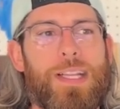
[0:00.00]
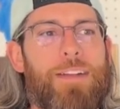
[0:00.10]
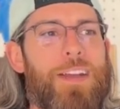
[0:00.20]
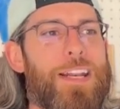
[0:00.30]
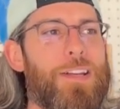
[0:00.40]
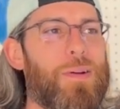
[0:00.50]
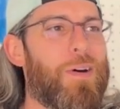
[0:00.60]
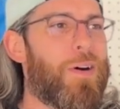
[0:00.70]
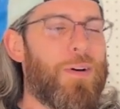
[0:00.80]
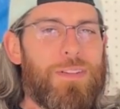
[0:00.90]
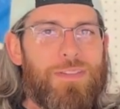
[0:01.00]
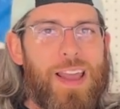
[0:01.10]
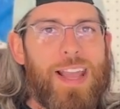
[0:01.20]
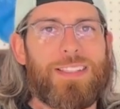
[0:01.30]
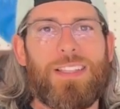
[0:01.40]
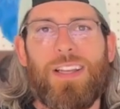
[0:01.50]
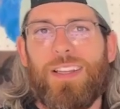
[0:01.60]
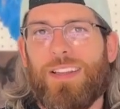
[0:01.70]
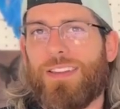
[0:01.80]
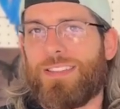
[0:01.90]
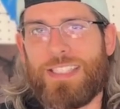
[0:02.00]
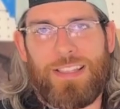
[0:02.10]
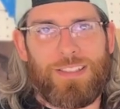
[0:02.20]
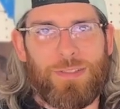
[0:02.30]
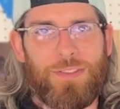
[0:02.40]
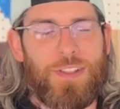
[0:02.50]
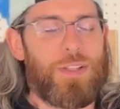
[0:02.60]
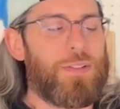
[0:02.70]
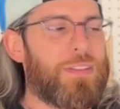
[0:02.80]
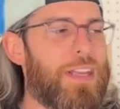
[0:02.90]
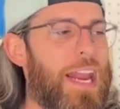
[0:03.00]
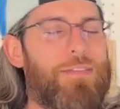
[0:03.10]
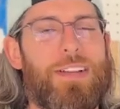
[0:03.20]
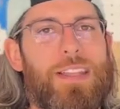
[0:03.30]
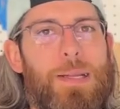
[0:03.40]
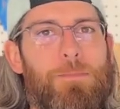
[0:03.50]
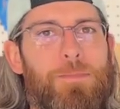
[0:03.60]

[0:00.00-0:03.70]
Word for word: I've got to know all the facts see the reviews, everything.